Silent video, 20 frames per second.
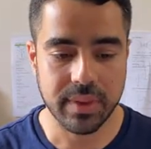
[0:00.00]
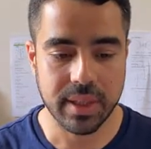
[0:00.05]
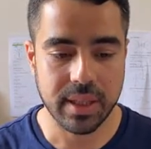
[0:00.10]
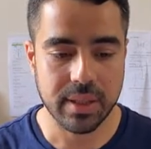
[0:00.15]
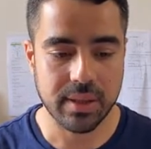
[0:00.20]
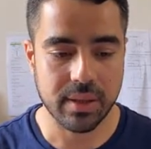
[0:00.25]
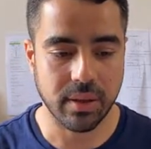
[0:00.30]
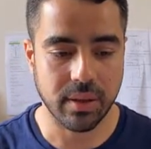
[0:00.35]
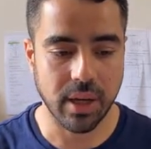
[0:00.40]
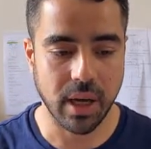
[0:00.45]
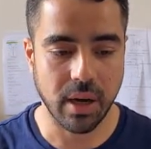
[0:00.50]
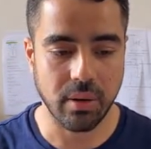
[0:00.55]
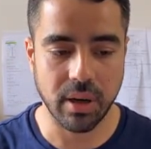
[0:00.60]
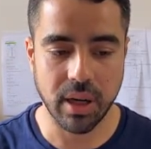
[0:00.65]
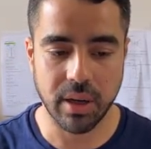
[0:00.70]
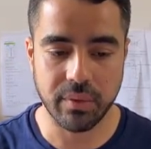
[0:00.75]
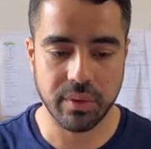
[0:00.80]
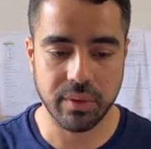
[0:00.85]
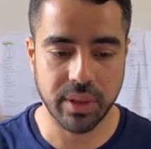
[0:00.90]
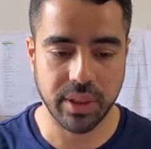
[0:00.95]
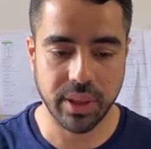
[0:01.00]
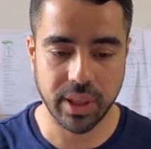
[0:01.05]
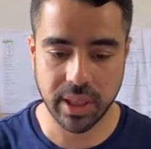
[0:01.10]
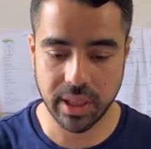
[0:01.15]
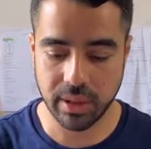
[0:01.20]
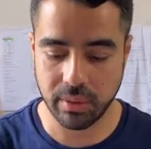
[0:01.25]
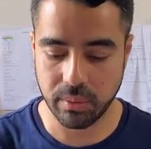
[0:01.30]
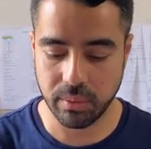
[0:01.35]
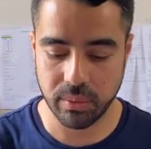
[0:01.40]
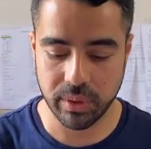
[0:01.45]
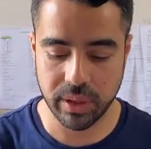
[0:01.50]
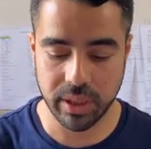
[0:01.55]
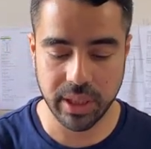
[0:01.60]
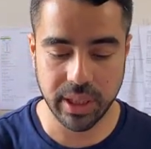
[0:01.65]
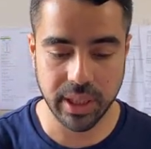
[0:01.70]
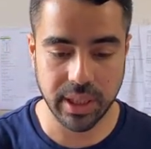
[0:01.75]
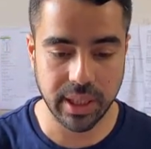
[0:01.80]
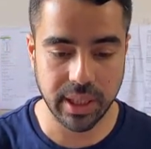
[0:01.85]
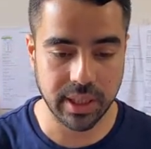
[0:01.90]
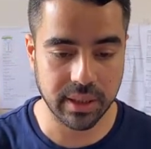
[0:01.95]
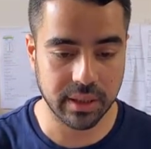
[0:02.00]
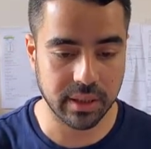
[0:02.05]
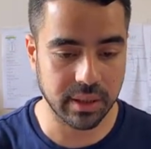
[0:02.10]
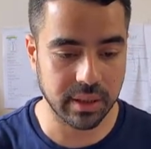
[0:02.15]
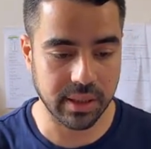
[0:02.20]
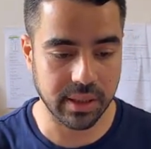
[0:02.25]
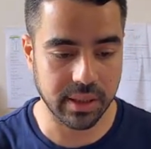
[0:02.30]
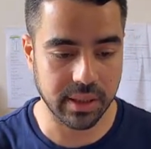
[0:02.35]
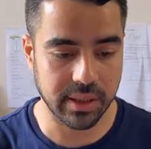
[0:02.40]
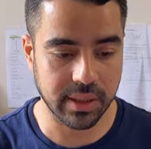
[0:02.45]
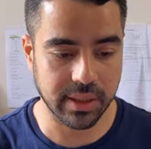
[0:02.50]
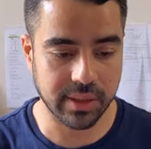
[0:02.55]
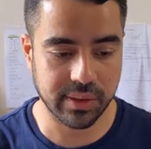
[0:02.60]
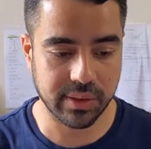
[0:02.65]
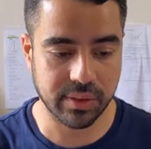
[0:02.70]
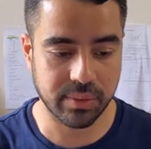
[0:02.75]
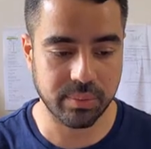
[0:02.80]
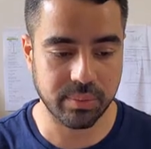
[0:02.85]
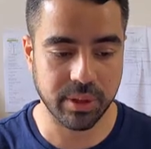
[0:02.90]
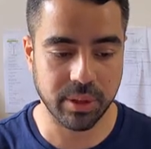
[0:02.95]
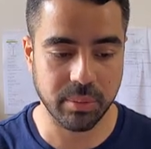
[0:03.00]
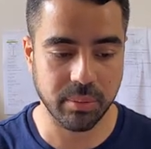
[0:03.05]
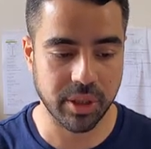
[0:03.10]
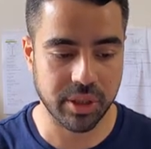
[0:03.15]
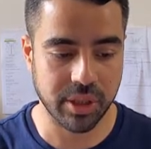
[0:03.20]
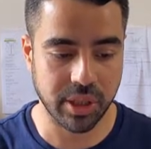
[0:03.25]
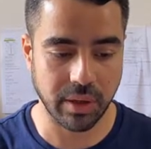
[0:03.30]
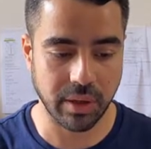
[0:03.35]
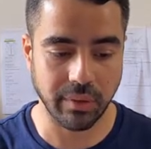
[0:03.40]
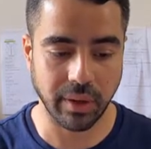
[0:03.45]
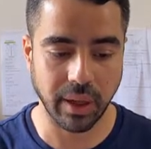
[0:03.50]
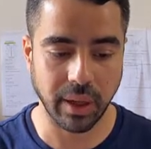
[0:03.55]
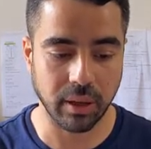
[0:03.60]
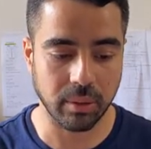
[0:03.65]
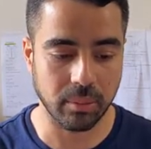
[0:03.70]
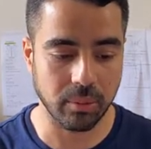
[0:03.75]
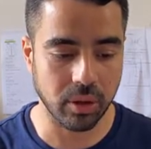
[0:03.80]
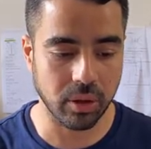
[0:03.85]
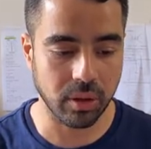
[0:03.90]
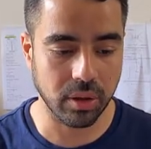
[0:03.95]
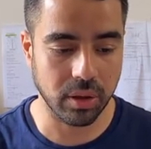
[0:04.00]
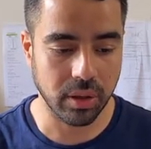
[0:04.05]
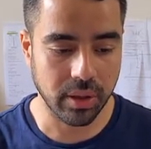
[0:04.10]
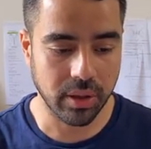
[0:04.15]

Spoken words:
So now everything we need is pretty much available.